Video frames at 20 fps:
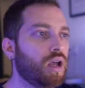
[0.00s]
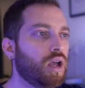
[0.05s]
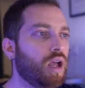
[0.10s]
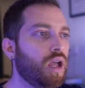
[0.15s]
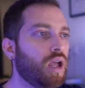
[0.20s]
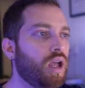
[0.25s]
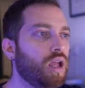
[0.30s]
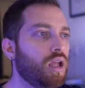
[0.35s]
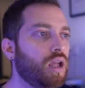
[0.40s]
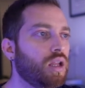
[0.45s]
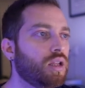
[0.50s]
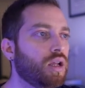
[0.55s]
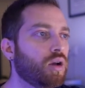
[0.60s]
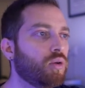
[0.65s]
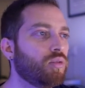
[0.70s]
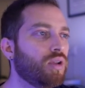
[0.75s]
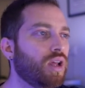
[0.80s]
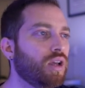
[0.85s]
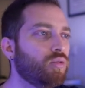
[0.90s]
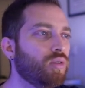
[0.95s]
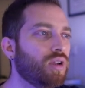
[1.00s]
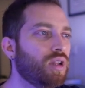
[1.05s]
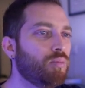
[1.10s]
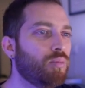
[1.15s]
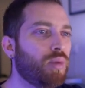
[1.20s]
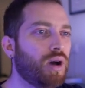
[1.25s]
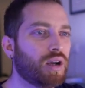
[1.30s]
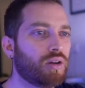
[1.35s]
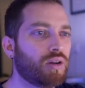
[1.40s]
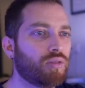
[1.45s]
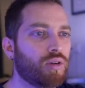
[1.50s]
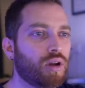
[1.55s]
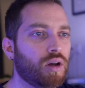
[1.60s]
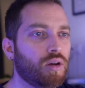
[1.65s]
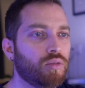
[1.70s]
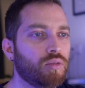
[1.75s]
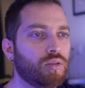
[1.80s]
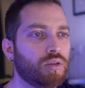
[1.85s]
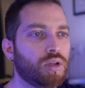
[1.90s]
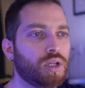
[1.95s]
And I would like to add a
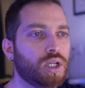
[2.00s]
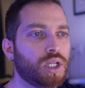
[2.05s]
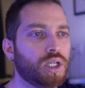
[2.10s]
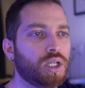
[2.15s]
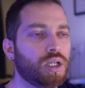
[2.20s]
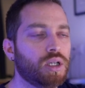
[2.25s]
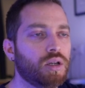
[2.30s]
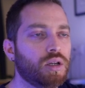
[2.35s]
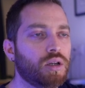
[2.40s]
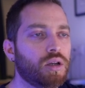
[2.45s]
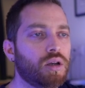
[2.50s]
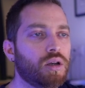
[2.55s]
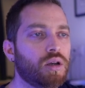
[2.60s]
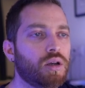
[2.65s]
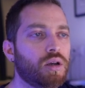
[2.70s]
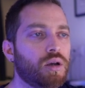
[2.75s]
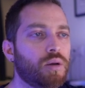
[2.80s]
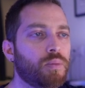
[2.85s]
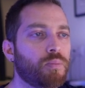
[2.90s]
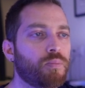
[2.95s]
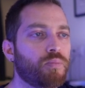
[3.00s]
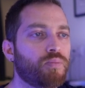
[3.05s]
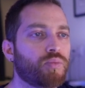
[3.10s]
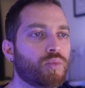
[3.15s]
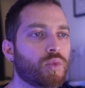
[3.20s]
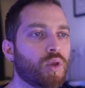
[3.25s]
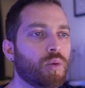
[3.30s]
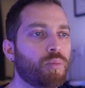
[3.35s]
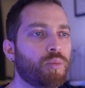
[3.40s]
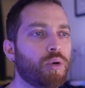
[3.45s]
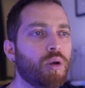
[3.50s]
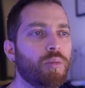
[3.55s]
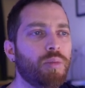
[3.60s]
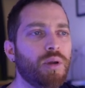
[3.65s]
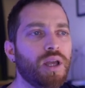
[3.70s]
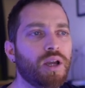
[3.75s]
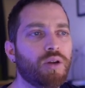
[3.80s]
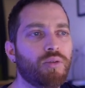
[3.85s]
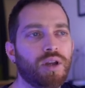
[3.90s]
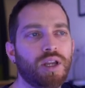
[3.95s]
background.
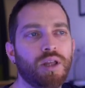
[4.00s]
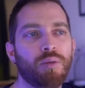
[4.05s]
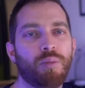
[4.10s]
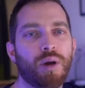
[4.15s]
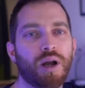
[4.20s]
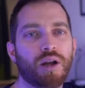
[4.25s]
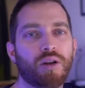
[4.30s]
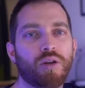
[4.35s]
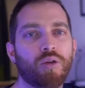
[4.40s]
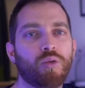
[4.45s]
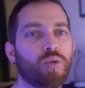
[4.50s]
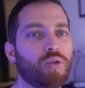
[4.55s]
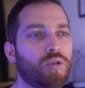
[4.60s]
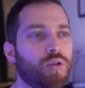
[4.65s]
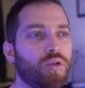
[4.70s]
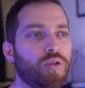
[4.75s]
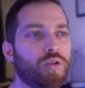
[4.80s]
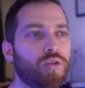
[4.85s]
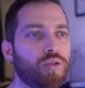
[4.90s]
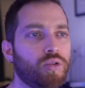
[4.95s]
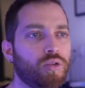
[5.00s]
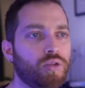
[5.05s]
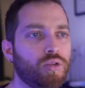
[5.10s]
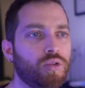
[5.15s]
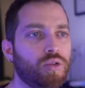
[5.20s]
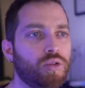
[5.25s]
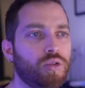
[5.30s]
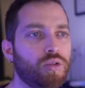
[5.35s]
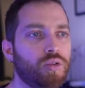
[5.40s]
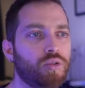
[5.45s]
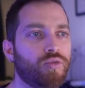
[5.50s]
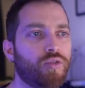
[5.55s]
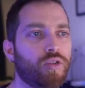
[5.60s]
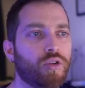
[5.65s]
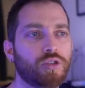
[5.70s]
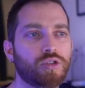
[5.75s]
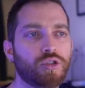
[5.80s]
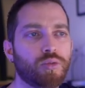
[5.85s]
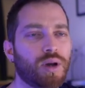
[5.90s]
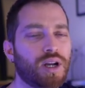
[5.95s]
Probably a gradient background would look good.
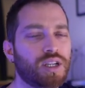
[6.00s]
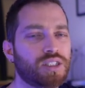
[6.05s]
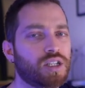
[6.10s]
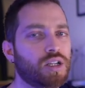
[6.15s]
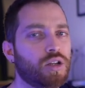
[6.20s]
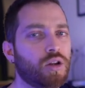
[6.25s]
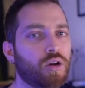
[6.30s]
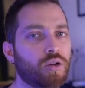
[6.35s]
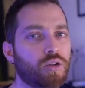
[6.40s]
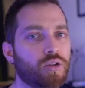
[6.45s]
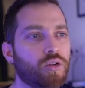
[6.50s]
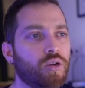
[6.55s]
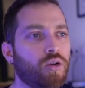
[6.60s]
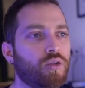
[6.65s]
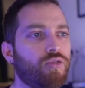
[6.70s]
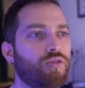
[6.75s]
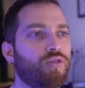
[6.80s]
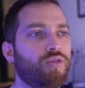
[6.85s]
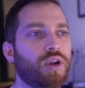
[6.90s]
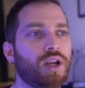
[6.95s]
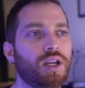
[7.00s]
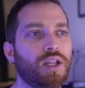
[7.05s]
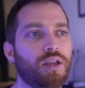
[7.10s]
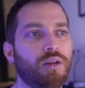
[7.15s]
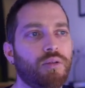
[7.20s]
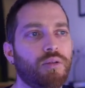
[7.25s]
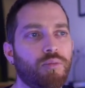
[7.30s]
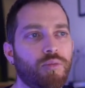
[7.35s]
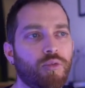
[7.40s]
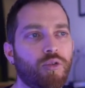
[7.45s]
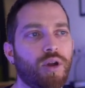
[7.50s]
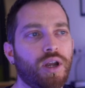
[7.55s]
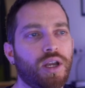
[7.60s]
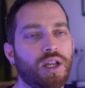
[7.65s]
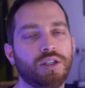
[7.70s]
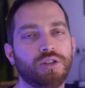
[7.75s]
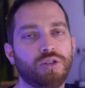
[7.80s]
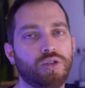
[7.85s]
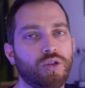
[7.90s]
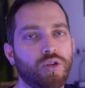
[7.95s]
Photoshop has a lot of ready
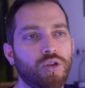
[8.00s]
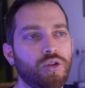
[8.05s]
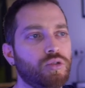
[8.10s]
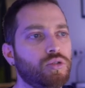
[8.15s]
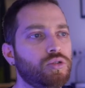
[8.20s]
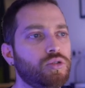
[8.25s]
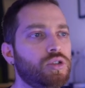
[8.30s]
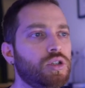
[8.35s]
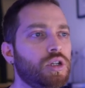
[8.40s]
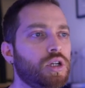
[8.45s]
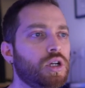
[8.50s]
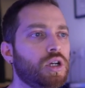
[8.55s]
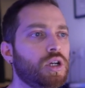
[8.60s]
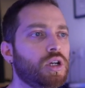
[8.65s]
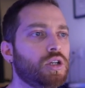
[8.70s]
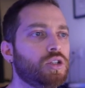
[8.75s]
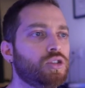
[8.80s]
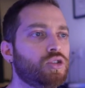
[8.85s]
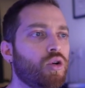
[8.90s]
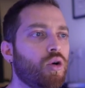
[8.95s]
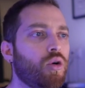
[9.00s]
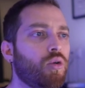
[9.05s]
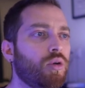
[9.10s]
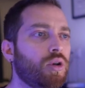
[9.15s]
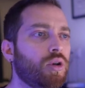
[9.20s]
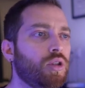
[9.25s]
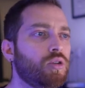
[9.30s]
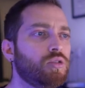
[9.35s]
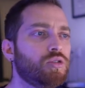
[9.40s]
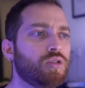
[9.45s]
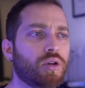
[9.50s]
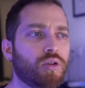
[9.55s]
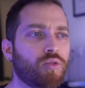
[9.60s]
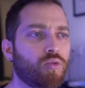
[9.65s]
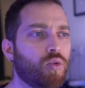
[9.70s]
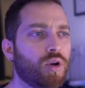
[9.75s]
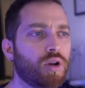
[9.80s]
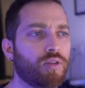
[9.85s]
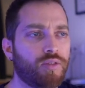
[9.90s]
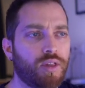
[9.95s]
gradients to use, so I will use
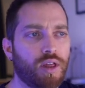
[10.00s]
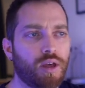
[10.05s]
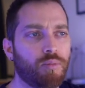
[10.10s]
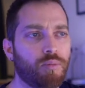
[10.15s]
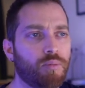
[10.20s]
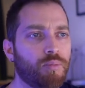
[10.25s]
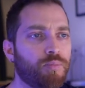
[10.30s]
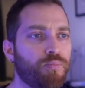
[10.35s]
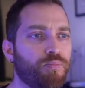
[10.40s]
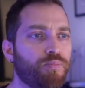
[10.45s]
one of them.